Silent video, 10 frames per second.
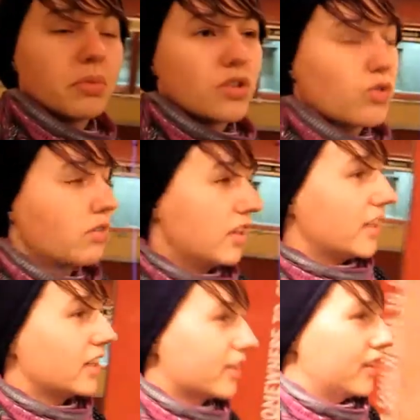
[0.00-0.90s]
been traveling
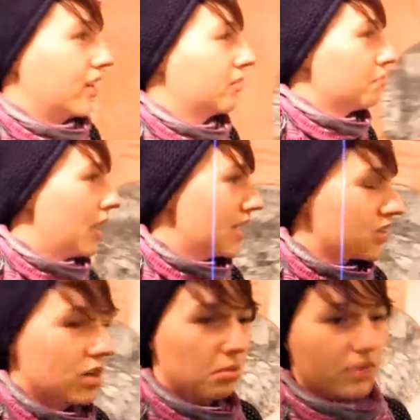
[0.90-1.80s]
the past
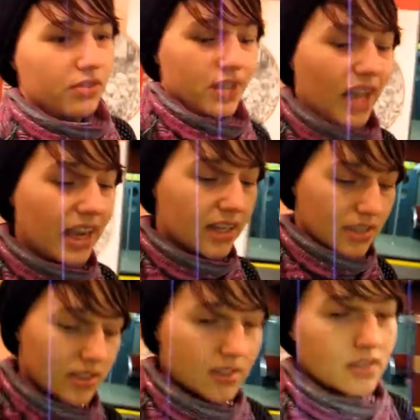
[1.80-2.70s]
couple of
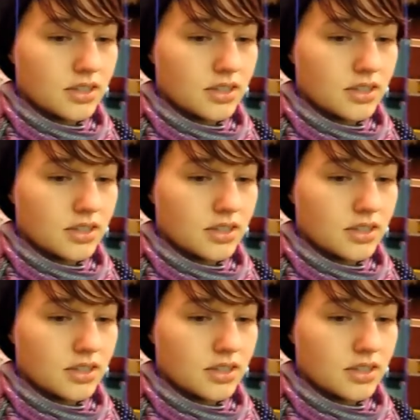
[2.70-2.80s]
days.